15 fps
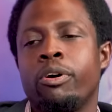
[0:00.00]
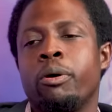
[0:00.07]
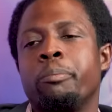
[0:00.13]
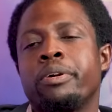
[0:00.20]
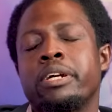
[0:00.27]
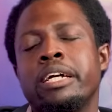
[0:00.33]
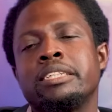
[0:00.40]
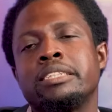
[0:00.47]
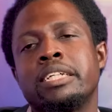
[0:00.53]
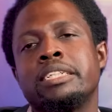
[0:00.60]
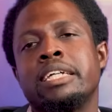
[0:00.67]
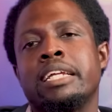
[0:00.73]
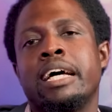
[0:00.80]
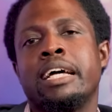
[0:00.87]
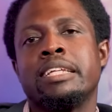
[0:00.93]
parentage
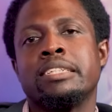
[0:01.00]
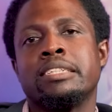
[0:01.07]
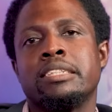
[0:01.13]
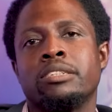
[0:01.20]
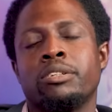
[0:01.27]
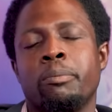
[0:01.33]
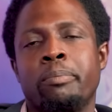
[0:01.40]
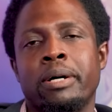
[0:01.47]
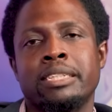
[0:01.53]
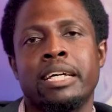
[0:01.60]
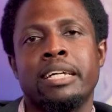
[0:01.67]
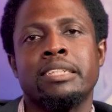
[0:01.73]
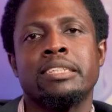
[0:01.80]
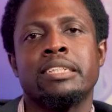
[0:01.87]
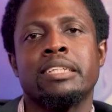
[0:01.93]
analysis or
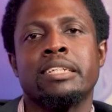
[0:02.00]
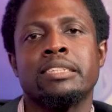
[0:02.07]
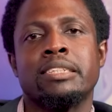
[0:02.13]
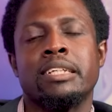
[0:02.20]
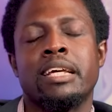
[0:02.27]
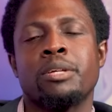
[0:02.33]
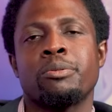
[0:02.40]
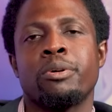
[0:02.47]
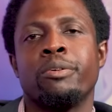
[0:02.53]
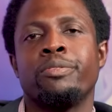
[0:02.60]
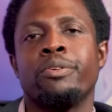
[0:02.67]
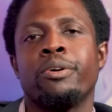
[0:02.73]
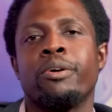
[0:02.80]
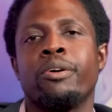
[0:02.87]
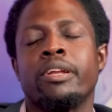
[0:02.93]
paternity testing, as we
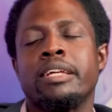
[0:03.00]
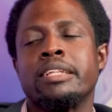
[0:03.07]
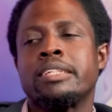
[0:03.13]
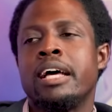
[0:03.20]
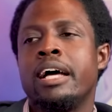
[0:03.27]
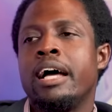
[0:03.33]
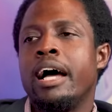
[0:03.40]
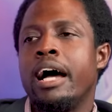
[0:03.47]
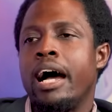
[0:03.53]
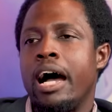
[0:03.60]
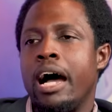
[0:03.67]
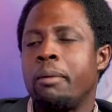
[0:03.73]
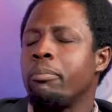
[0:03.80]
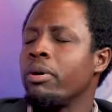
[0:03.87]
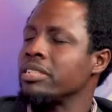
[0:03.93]
often call it.
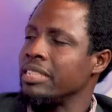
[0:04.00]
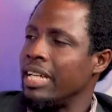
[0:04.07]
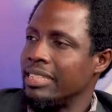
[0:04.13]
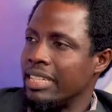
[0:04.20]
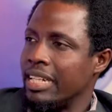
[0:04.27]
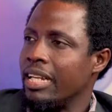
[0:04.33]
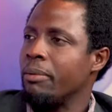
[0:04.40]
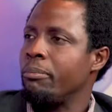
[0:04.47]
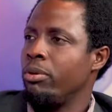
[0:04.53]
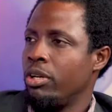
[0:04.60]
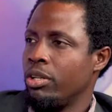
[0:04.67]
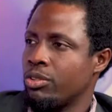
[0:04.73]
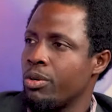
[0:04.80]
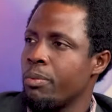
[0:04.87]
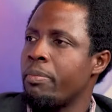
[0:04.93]
But certainly
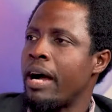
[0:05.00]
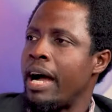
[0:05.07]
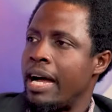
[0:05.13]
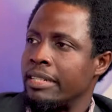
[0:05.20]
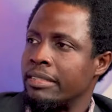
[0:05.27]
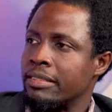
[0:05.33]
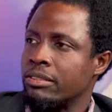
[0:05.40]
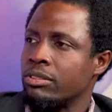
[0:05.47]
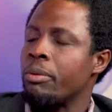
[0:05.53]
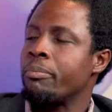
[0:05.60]
blood group has some